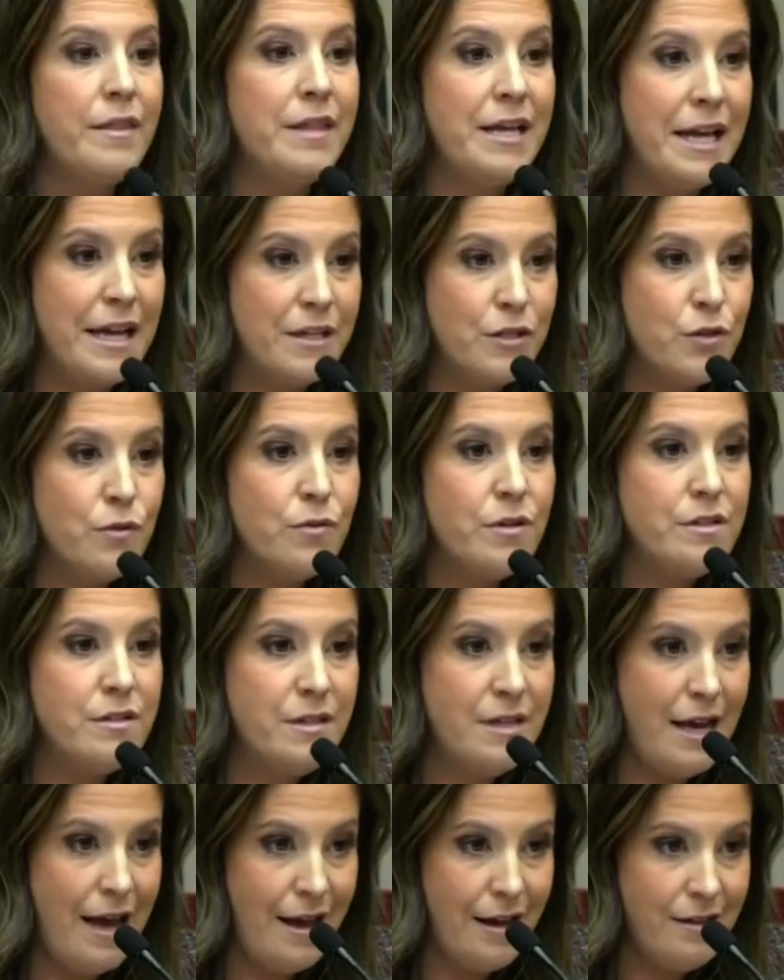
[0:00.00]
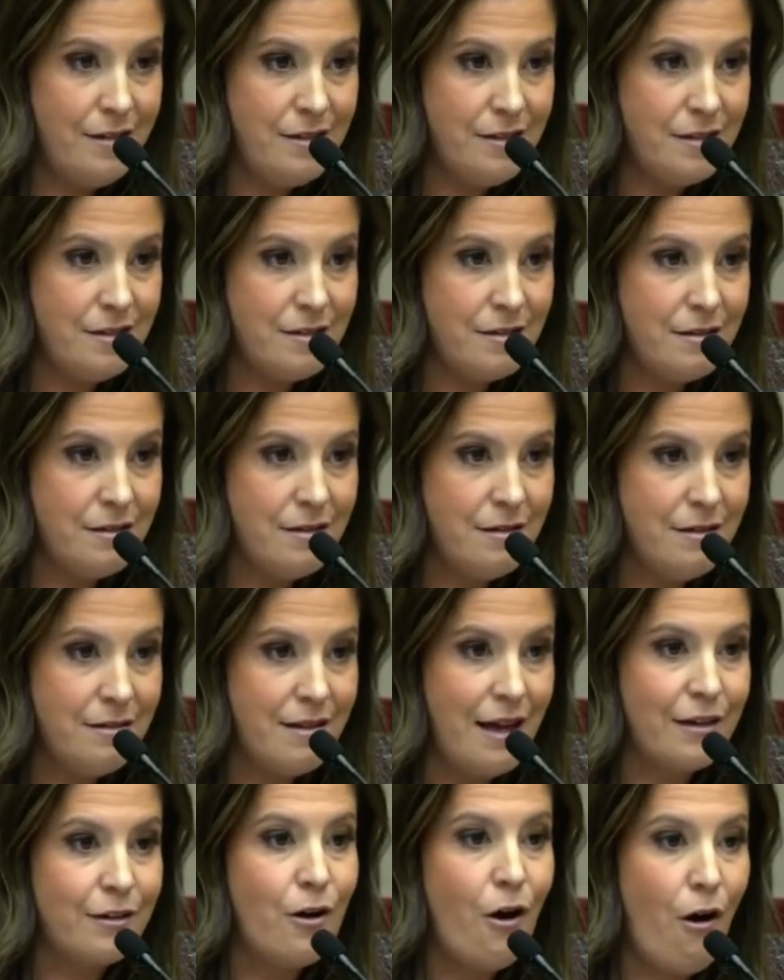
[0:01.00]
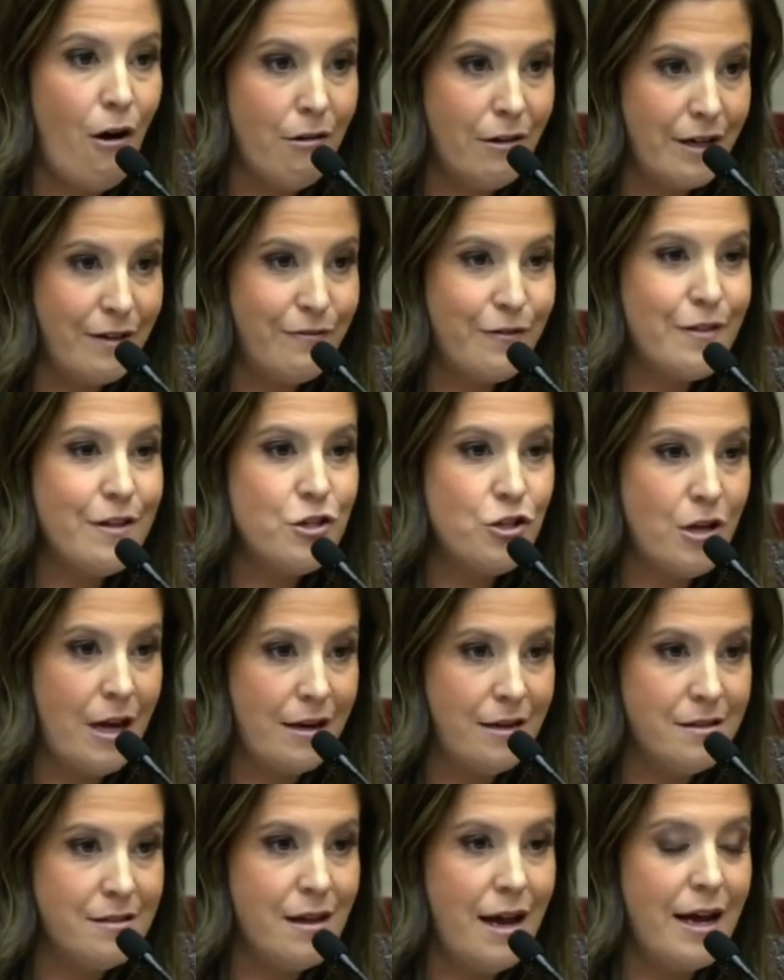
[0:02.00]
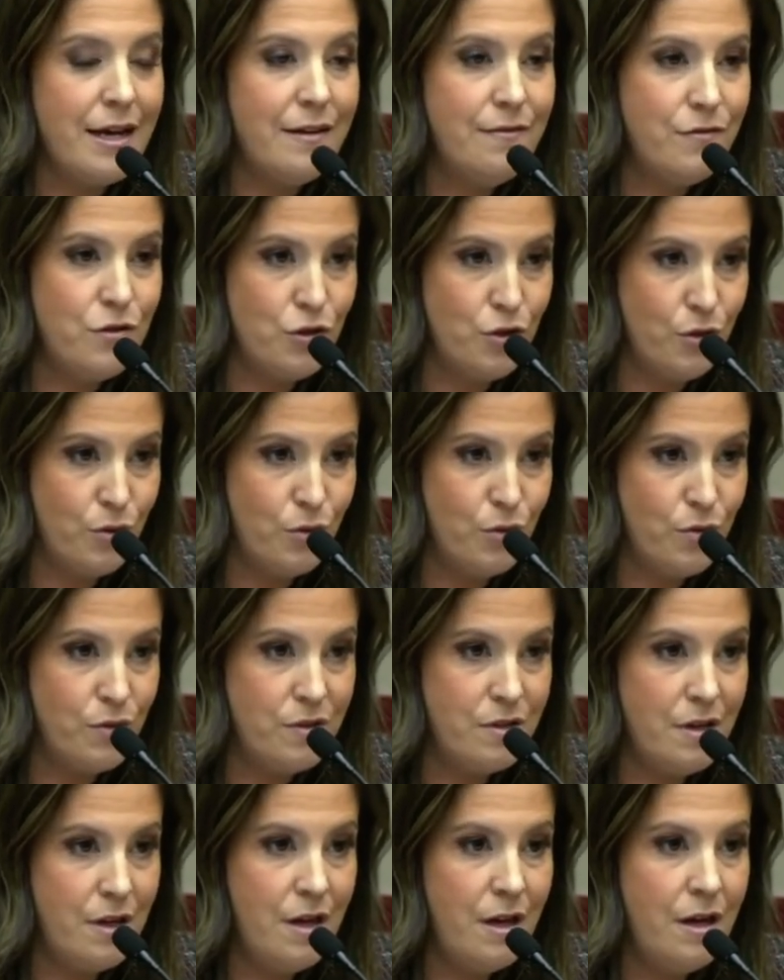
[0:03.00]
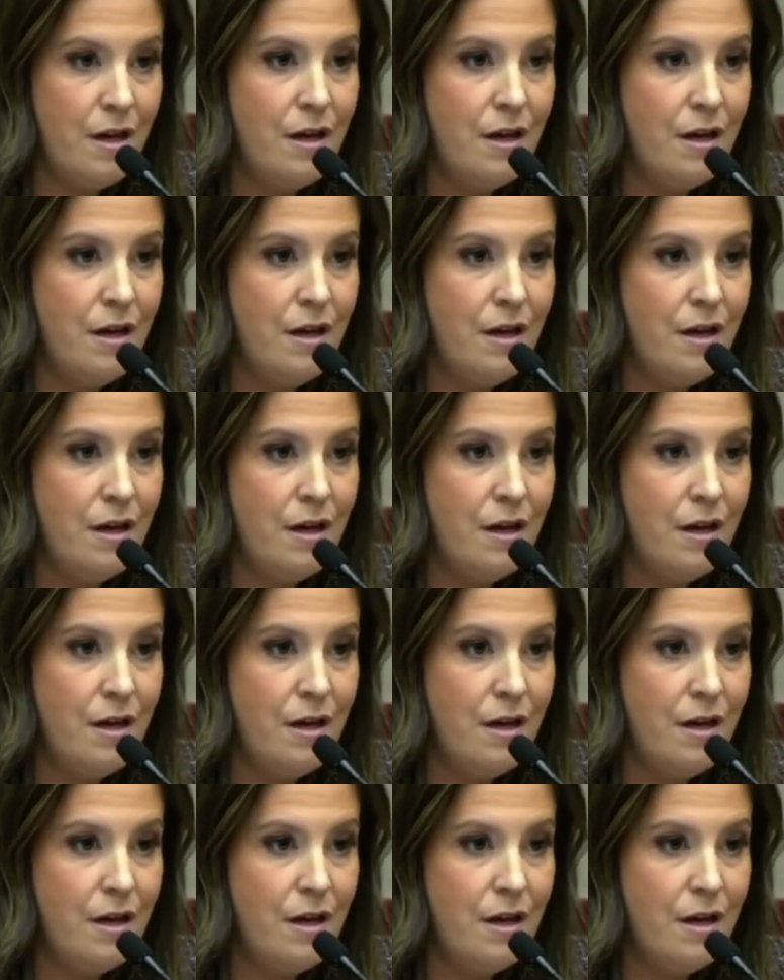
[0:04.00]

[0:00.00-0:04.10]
the answer is yes, that calling for the genocide of Jews